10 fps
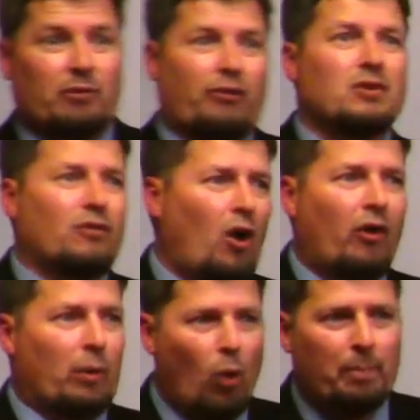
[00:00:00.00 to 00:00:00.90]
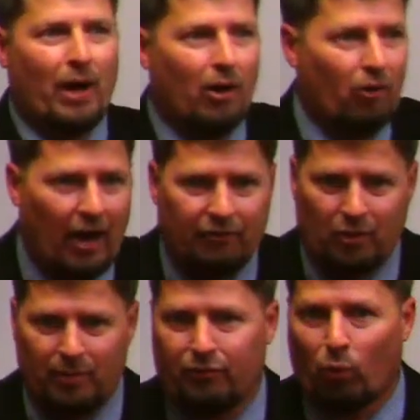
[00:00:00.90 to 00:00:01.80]
first of all, like one paragraph
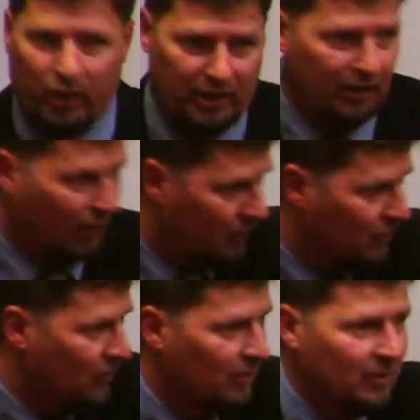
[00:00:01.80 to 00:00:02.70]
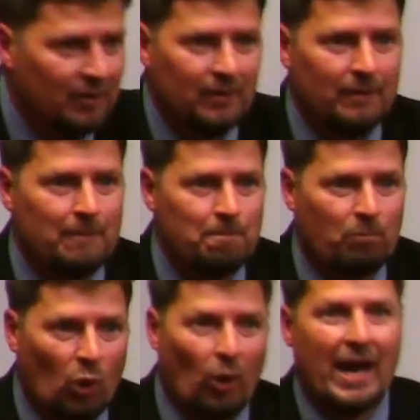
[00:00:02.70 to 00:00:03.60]
could be 40 years
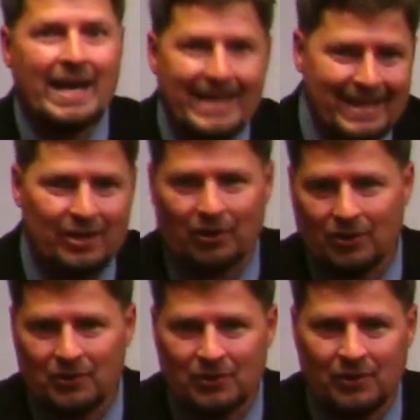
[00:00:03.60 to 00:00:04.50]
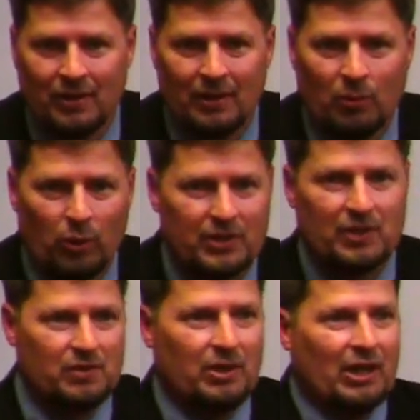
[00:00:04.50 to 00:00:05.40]
or 80 years, which
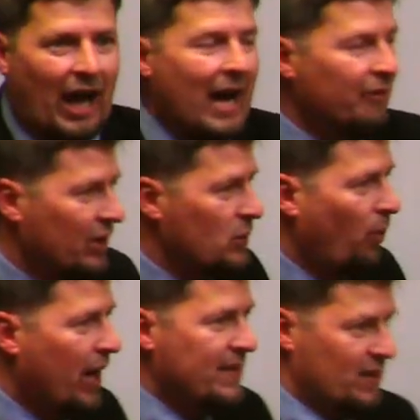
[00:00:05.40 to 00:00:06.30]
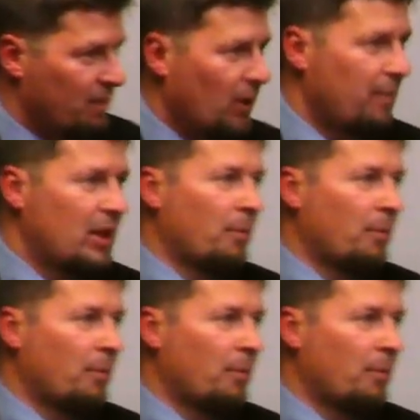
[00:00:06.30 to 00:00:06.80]
is kind of explains it. But I mean, the